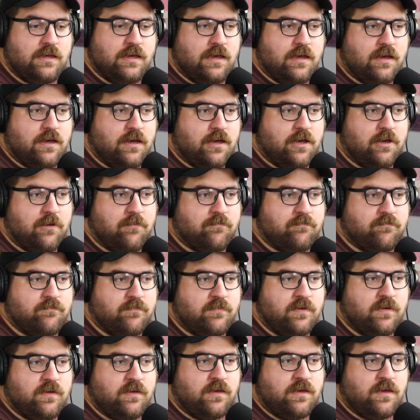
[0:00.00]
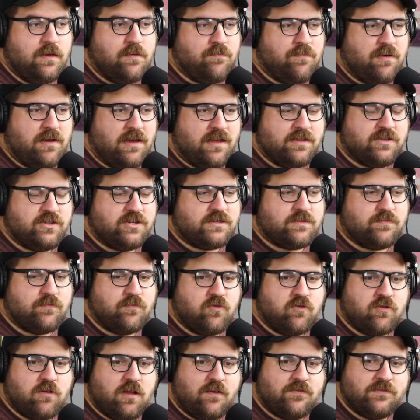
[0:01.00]
Um, but
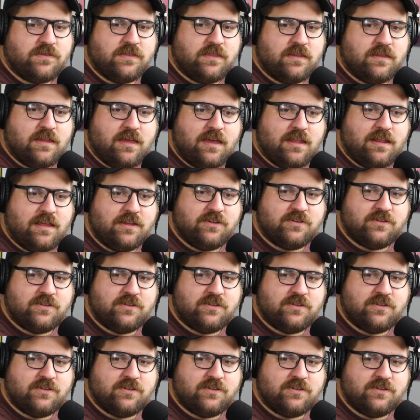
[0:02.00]
just more often than not,